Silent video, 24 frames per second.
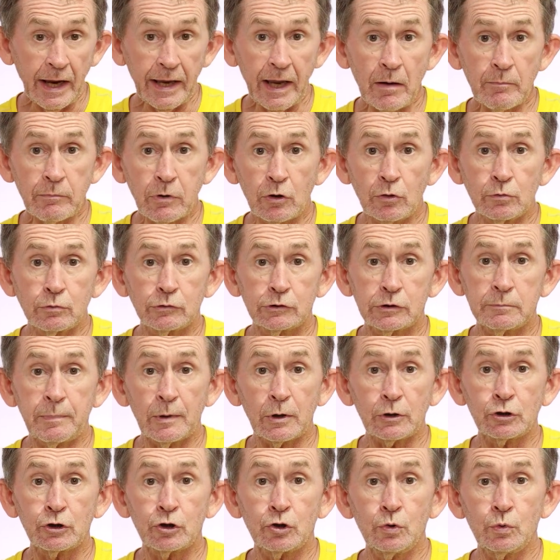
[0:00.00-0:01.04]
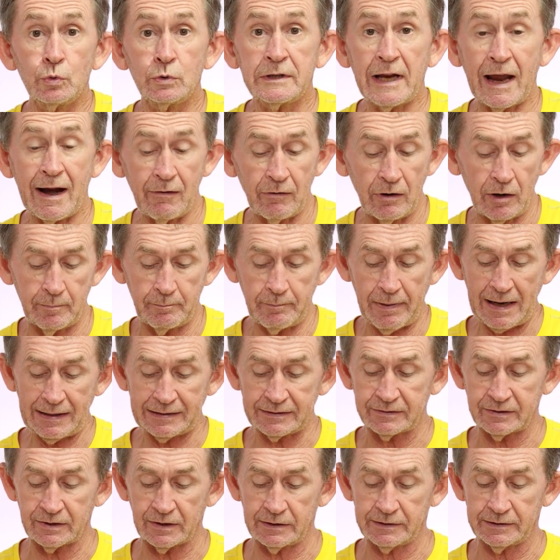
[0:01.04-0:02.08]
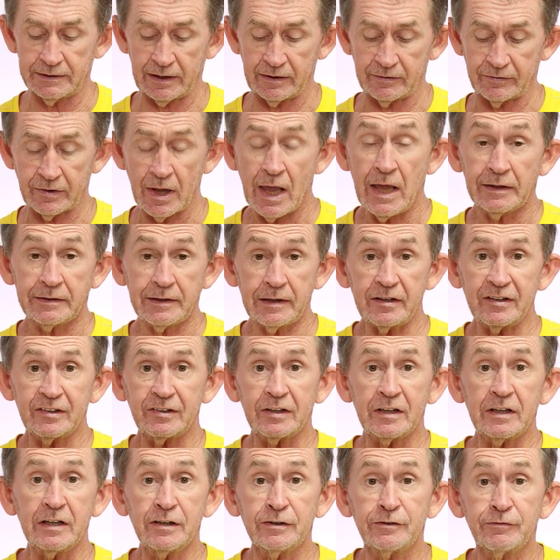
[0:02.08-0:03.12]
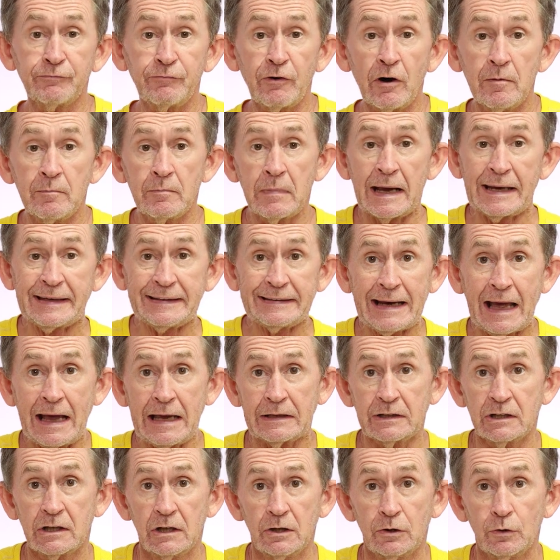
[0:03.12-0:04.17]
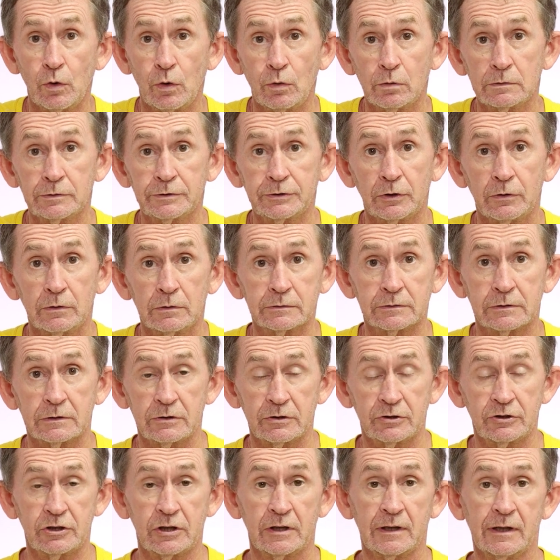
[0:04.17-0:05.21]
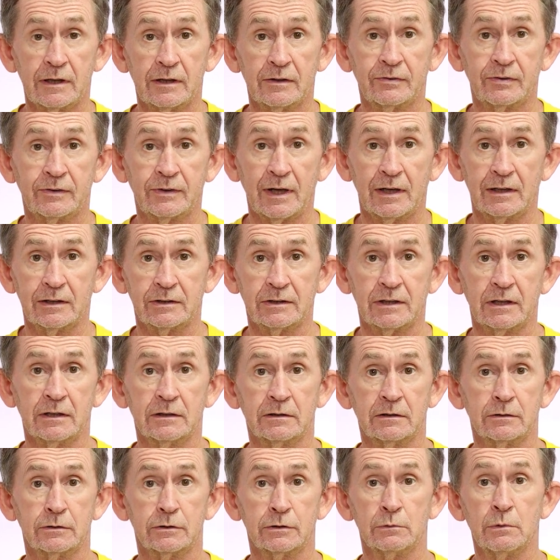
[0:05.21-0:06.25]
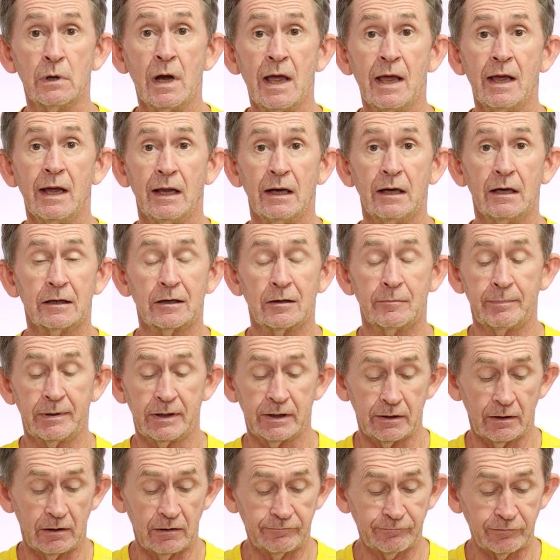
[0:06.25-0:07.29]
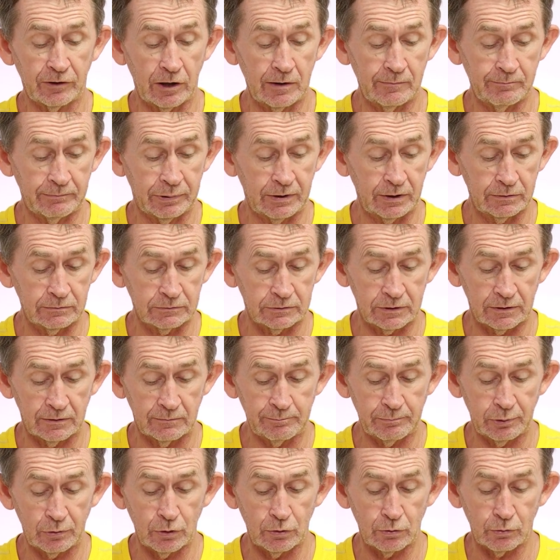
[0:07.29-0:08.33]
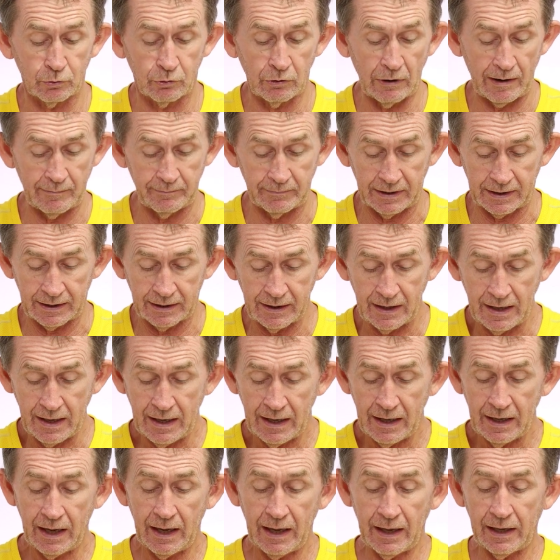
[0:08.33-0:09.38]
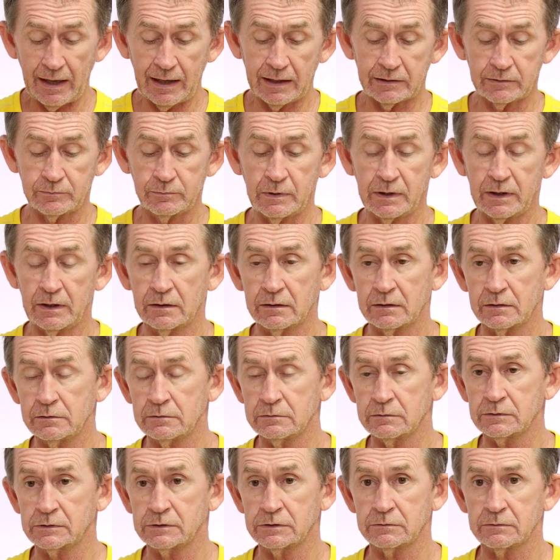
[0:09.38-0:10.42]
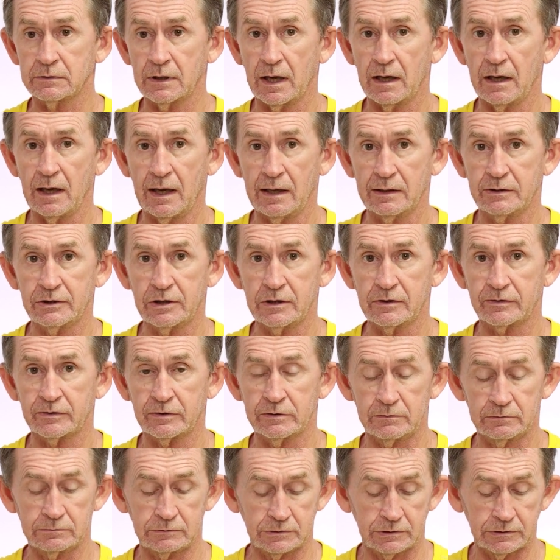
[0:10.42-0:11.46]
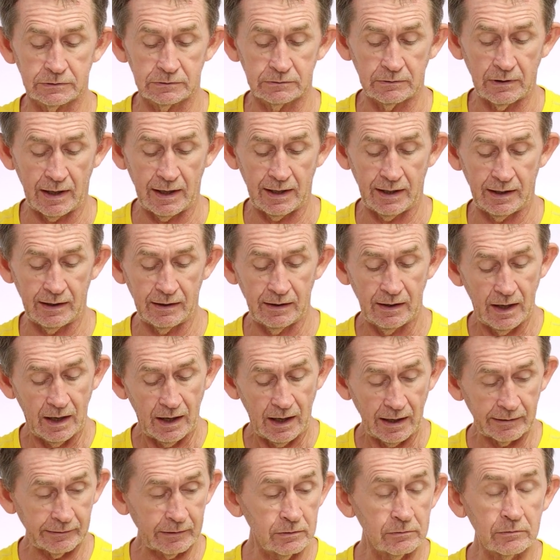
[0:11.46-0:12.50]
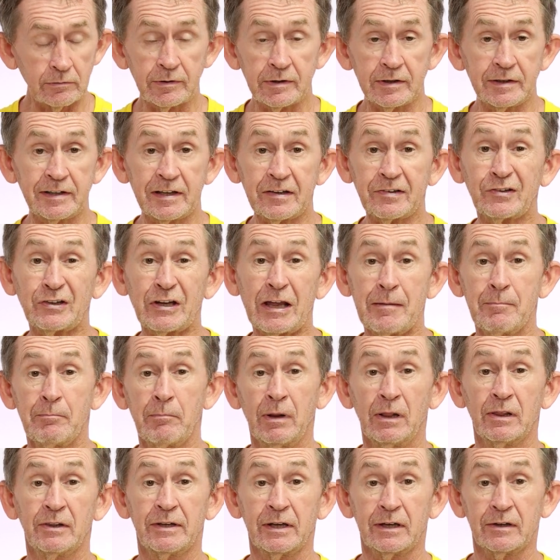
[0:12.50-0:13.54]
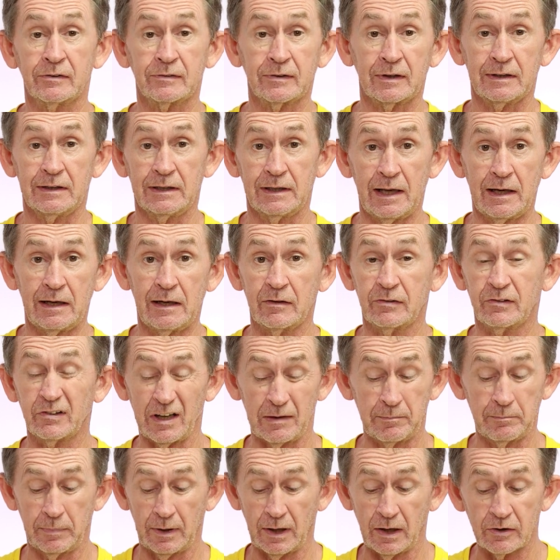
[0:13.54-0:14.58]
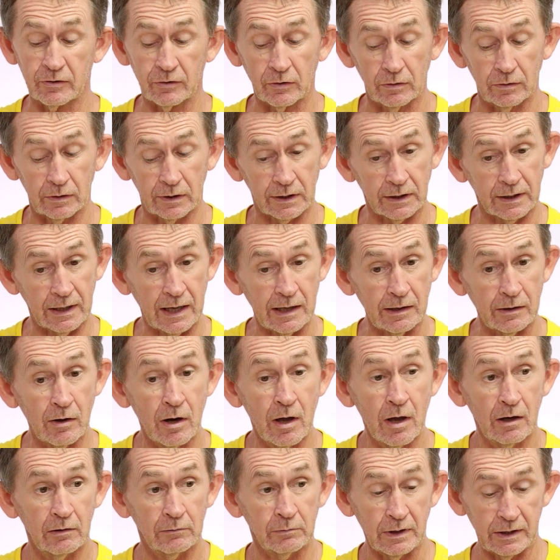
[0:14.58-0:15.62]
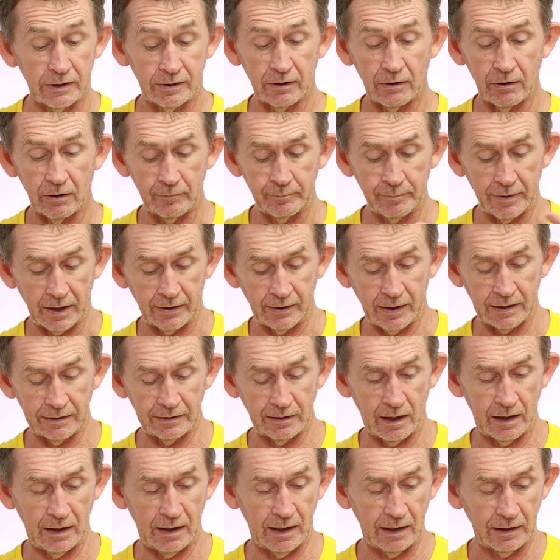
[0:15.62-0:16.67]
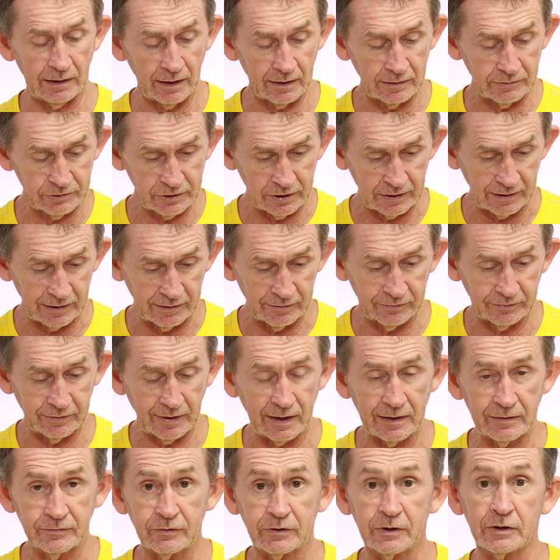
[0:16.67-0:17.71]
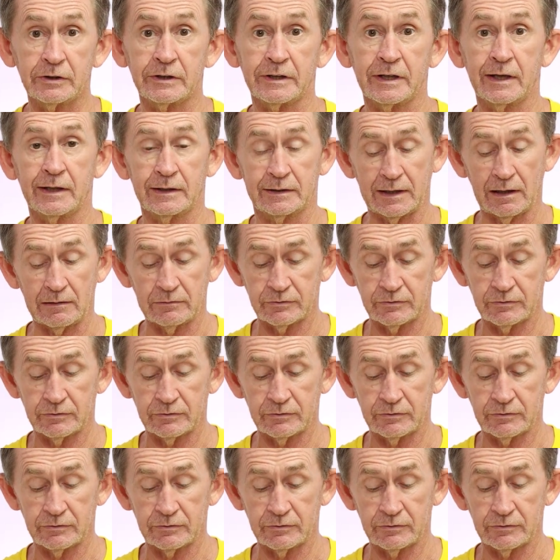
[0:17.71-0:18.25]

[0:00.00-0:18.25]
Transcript: I am going to put two terabytes on this. This is for my nine-year-old daughter. She is starting to do a little bit of computer programming and we are going to, uh, she's going to, uh, I'm going to disassemble this and then assemble it all again with her, but I, uh, she is uh, studying